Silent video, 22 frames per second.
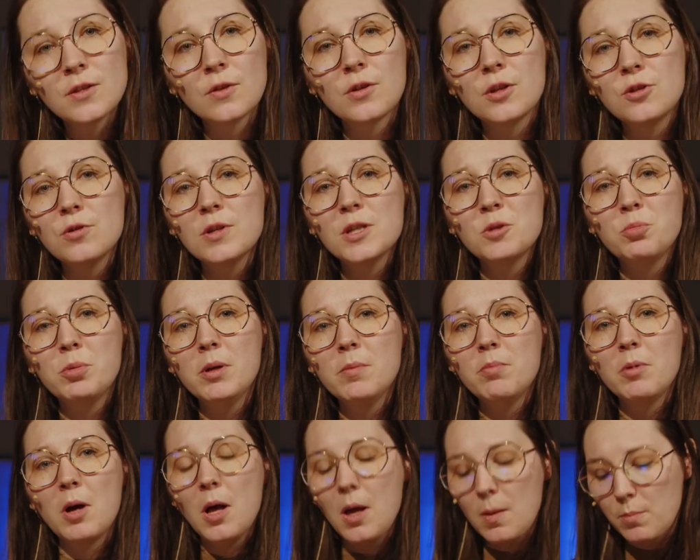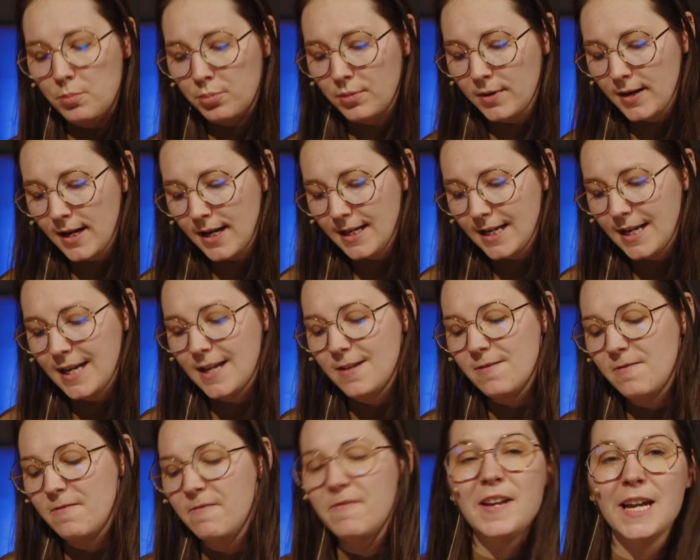So the Jewish people bring
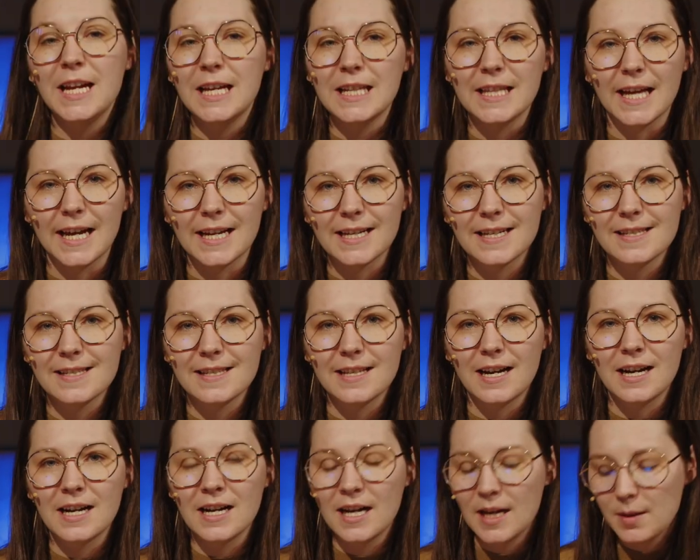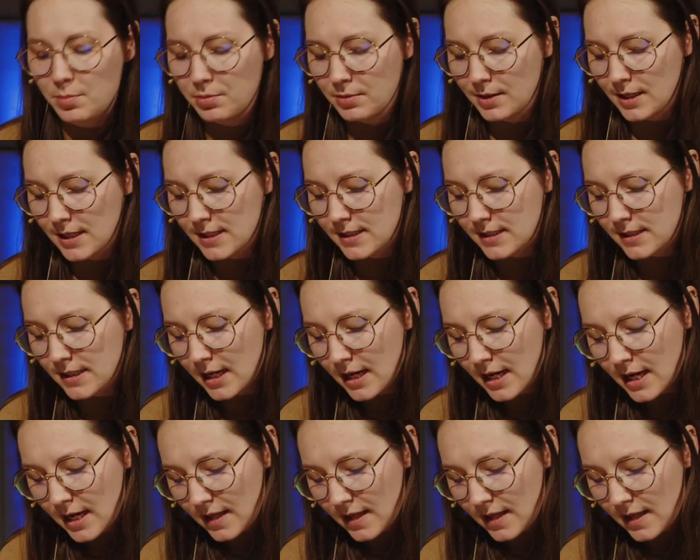in Felix, the high priest.